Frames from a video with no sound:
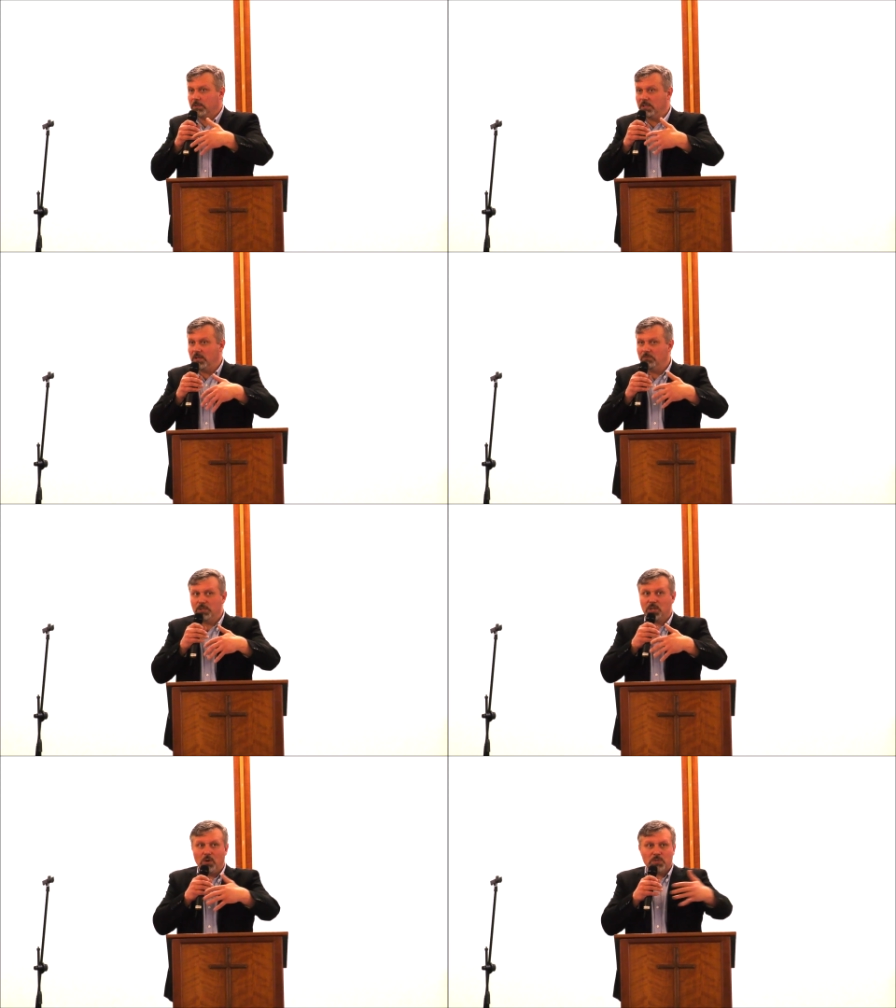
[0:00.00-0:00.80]

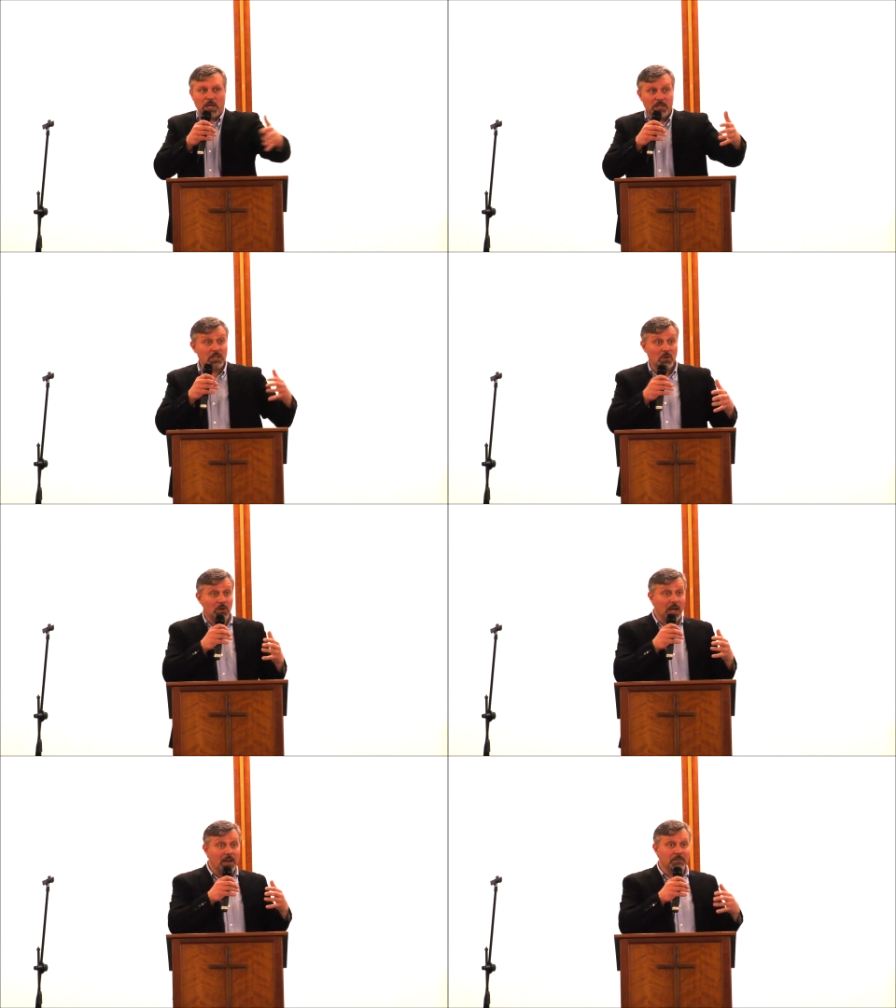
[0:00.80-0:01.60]
which goes on in your
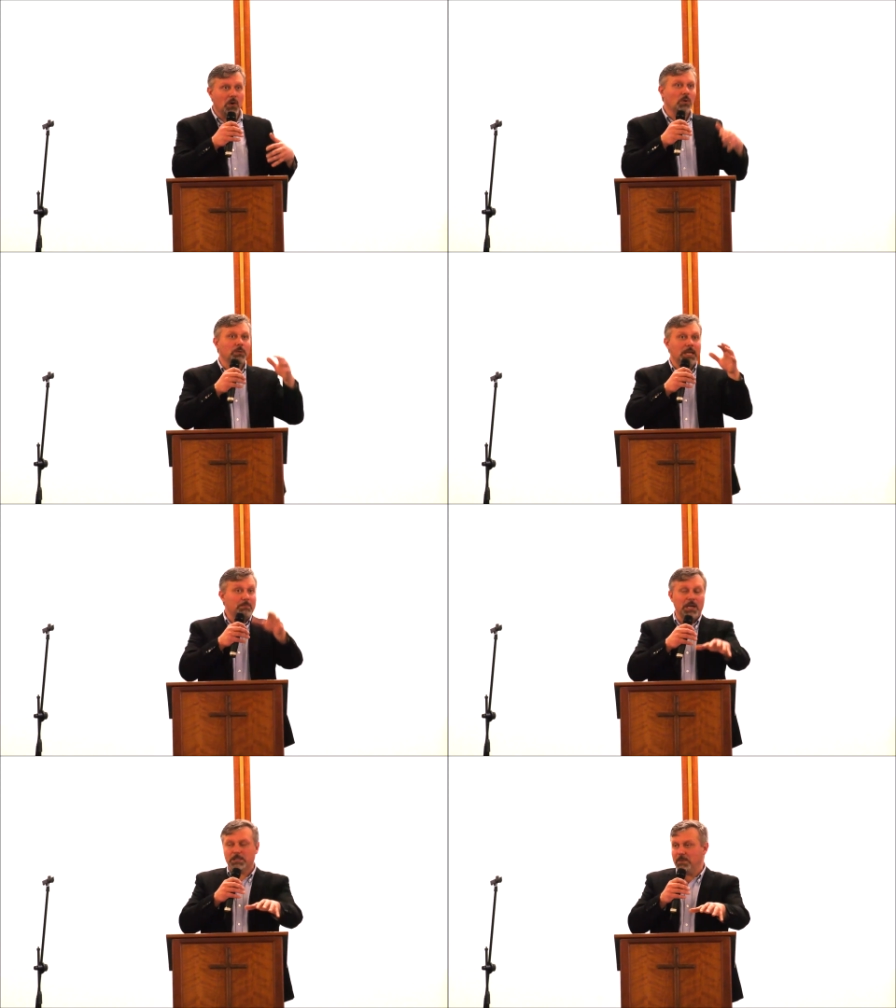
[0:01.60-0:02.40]
life oh there
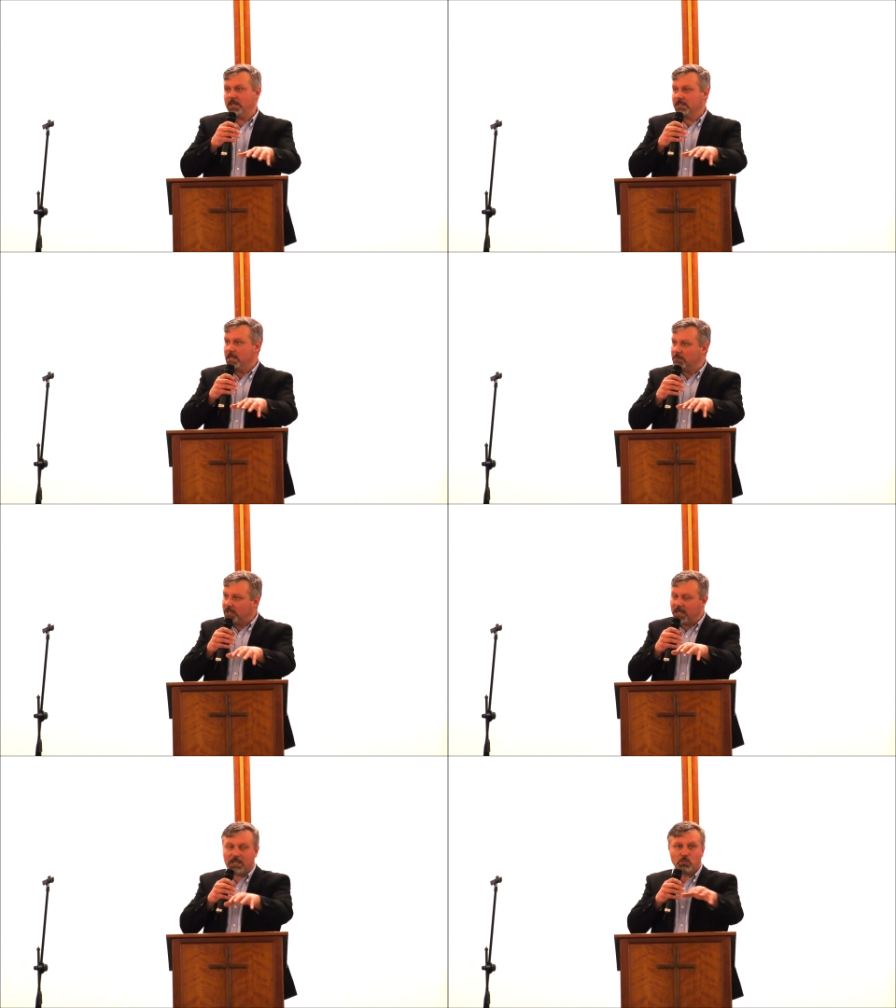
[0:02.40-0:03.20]
must be a
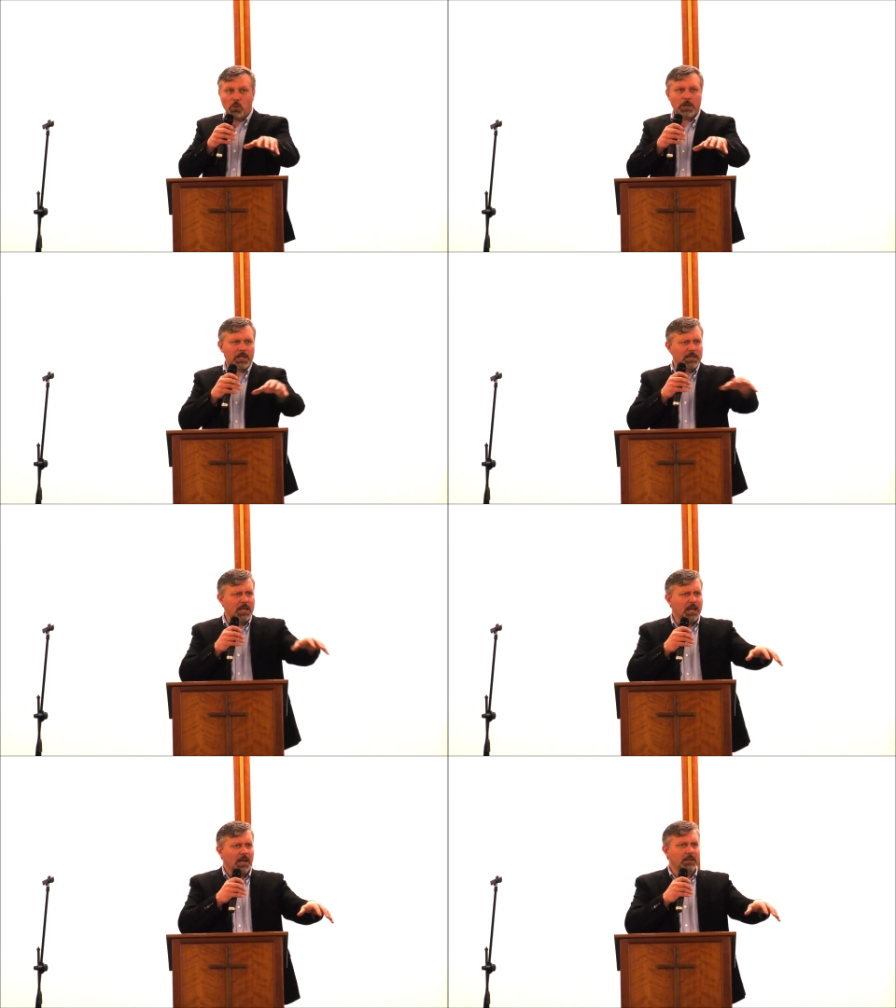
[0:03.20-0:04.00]
demon there at work and
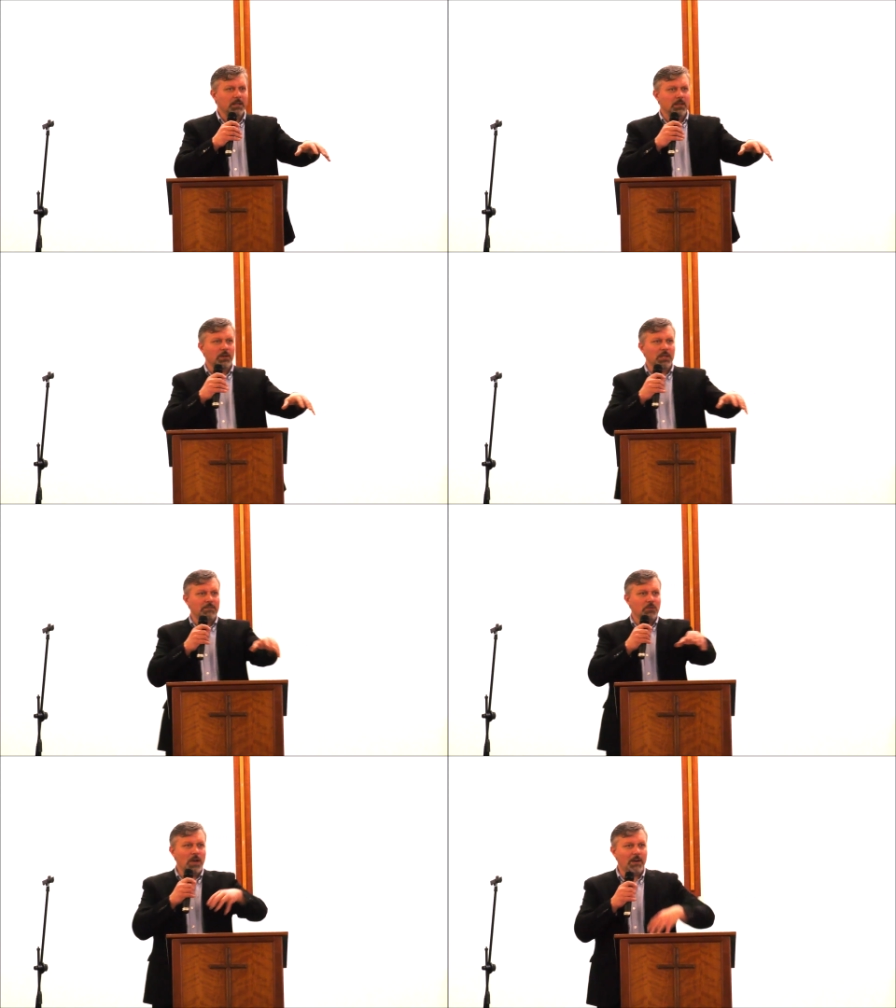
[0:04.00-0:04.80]
and you know
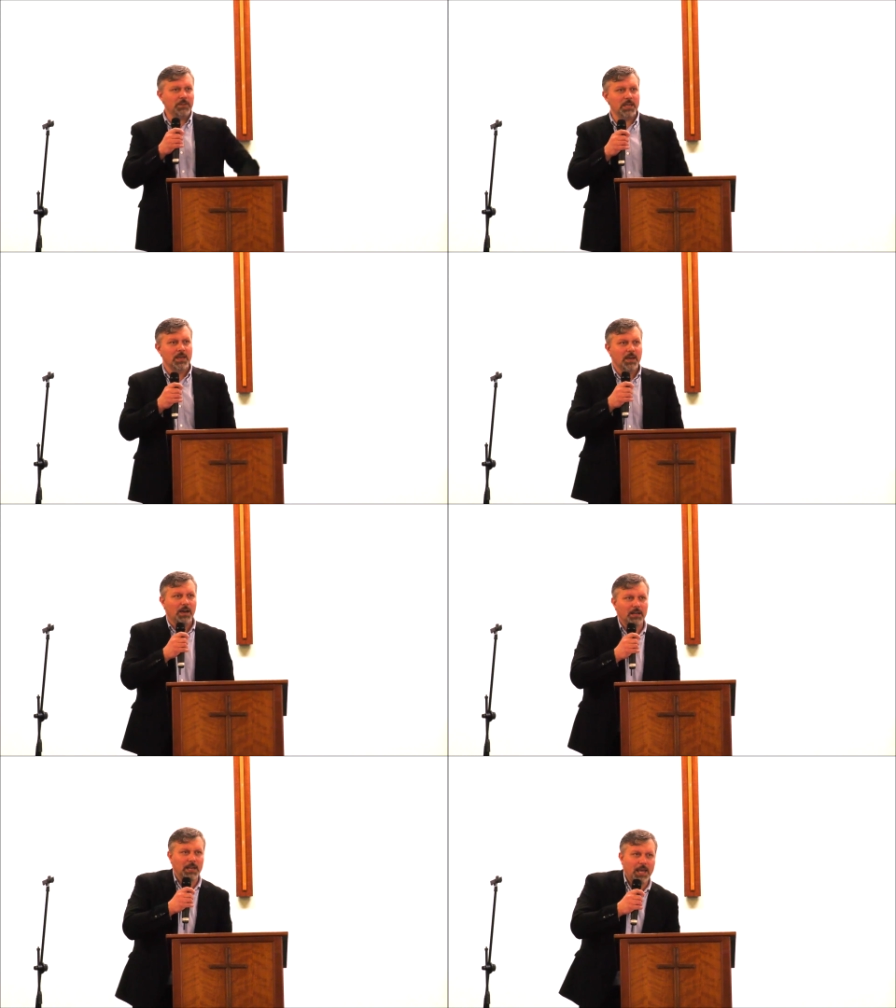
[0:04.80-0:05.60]
if you have a,
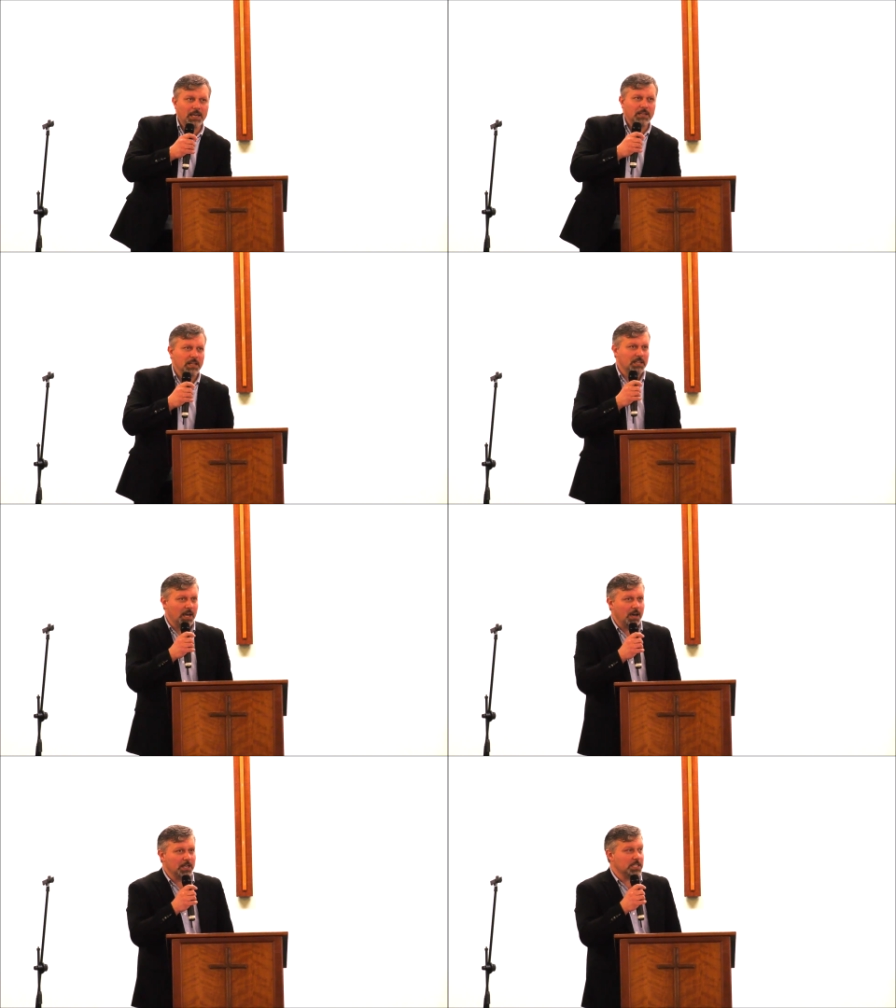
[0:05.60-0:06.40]
a leg and it
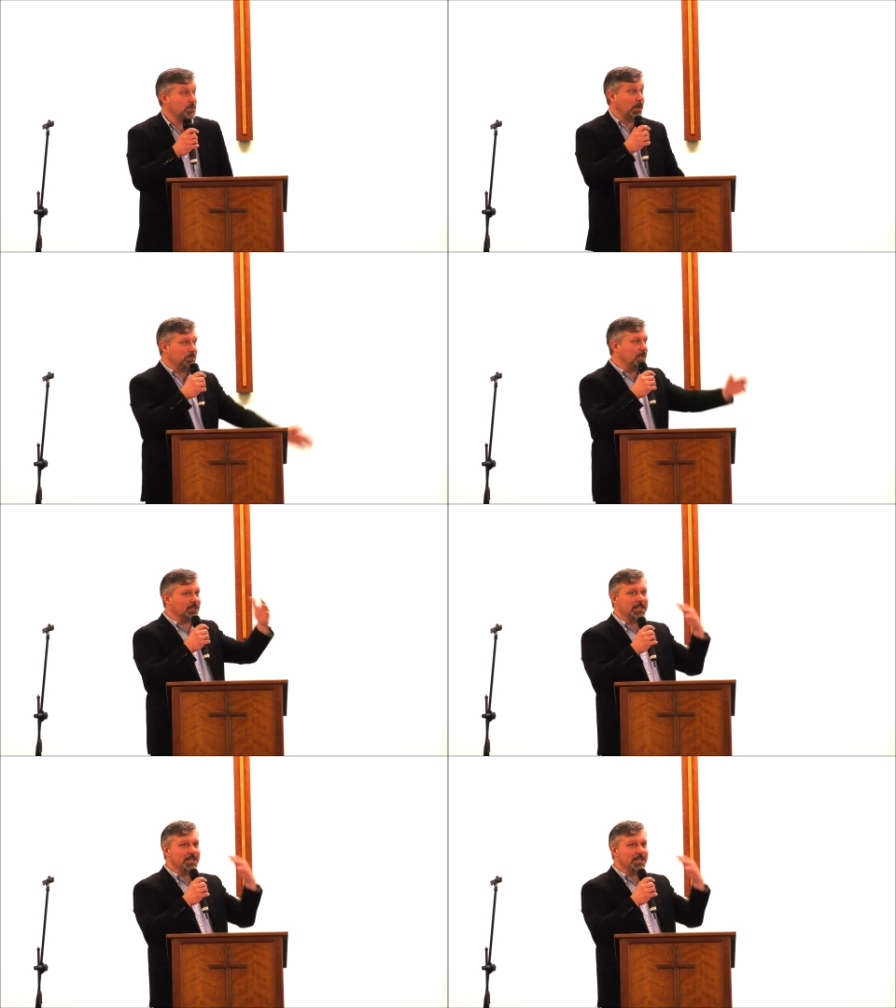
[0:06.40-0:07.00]
hurts it might be a